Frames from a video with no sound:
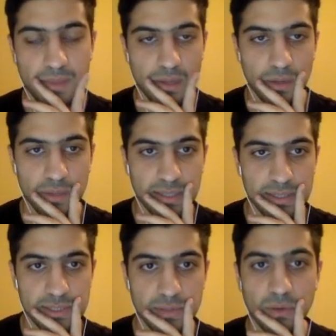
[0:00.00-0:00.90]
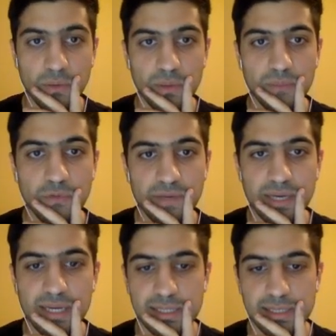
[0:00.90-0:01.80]
Okay, so the only move he
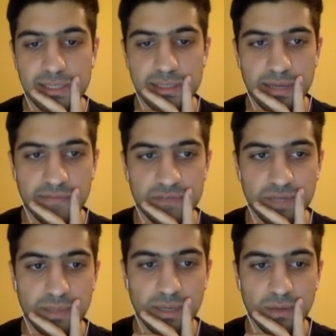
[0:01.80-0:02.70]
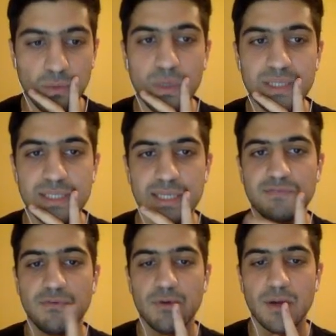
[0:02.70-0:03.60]
has after I play queen to
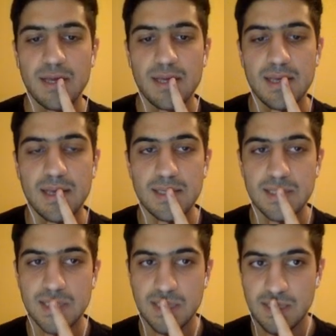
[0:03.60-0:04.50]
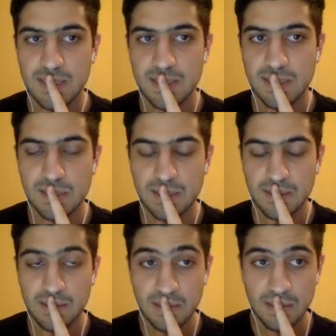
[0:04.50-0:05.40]
h4 is
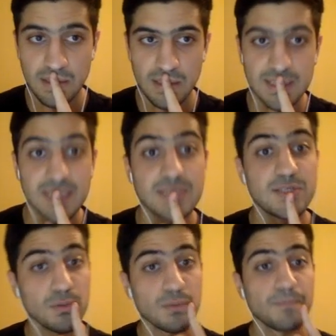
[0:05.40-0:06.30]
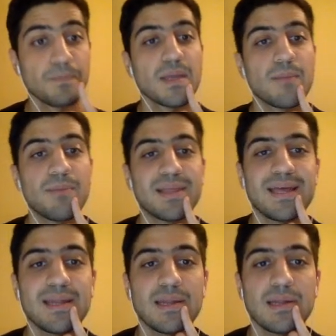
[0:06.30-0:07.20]
king to e2, but
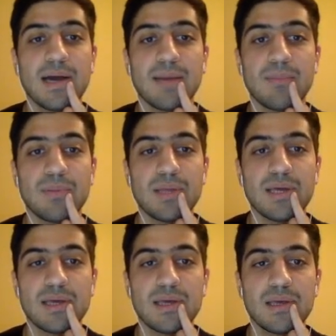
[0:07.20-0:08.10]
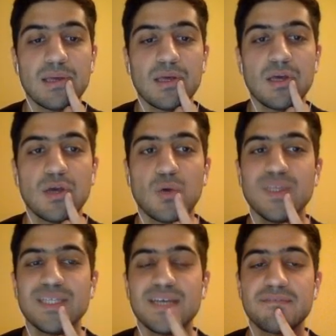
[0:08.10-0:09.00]
then I play queen
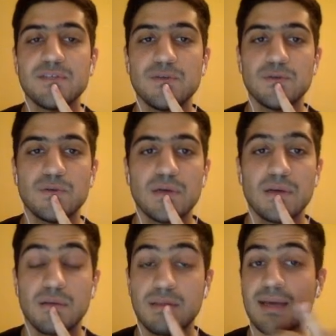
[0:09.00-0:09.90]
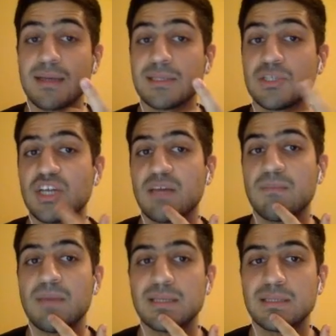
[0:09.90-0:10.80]
to f2, and that is
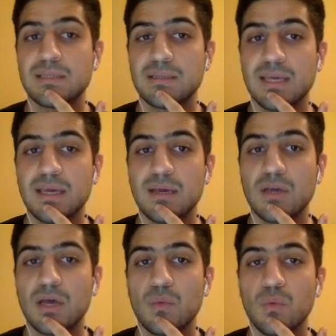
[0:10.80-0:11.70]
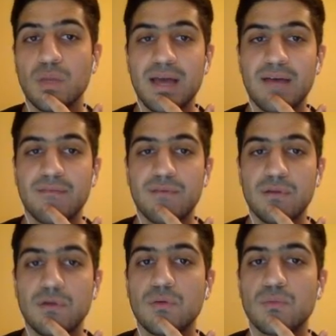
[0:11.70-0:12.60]
checkmate. The king will have
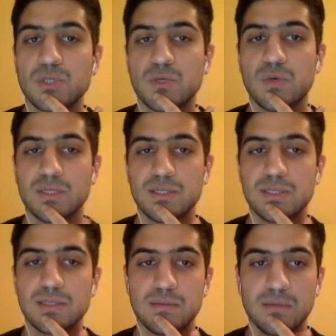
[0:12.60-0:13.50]
no more squares.